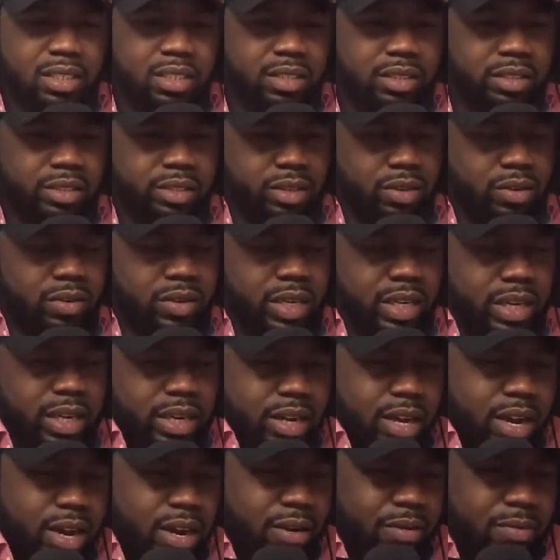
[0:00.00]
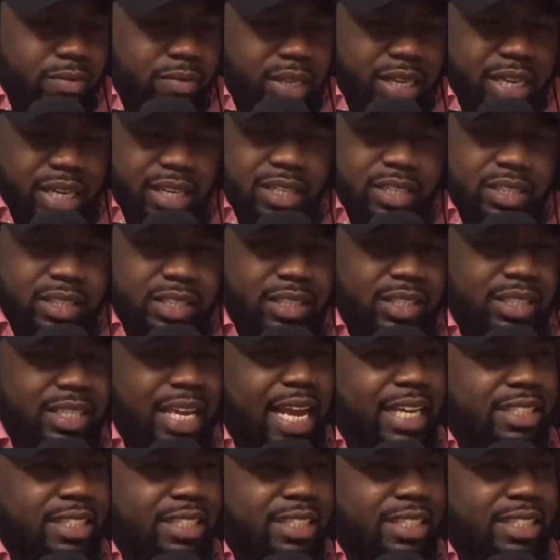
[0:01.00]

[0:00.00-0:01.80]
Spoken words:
And again, it's a sad